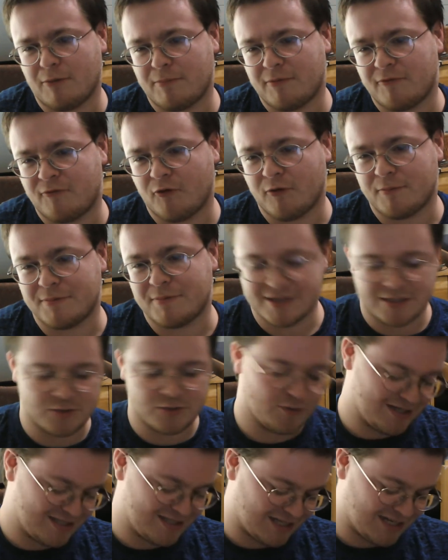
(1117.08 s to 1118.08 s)
before, but this
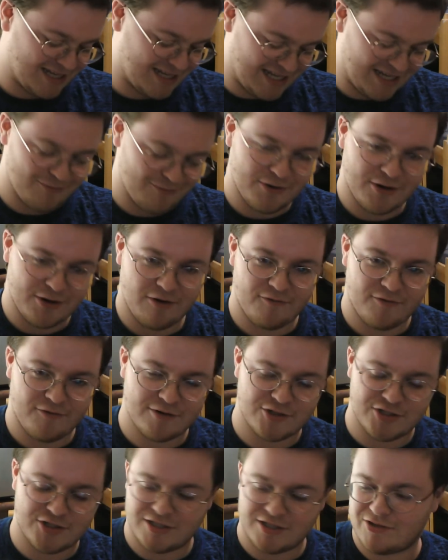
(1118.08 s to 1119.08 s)
one is an e-reader
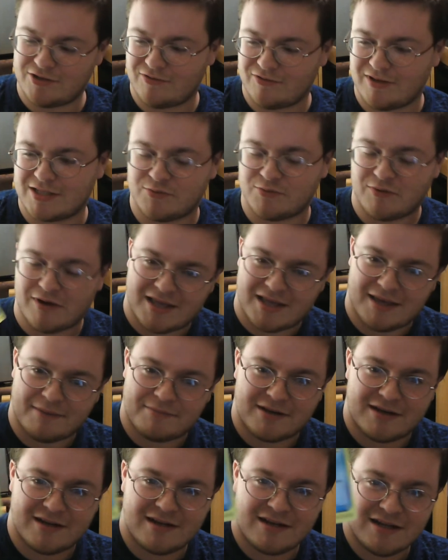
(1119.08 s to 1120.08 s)
version, so that's why I kept
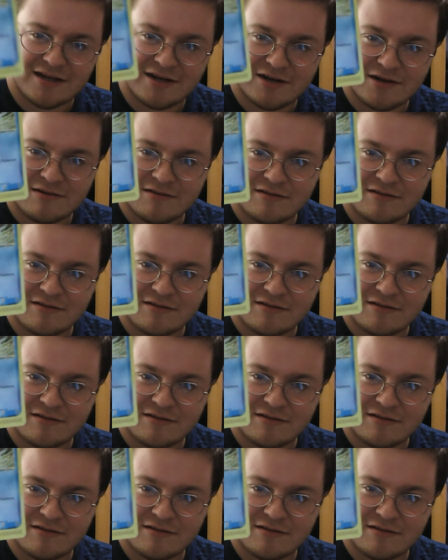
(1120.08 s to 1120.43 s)
it in here.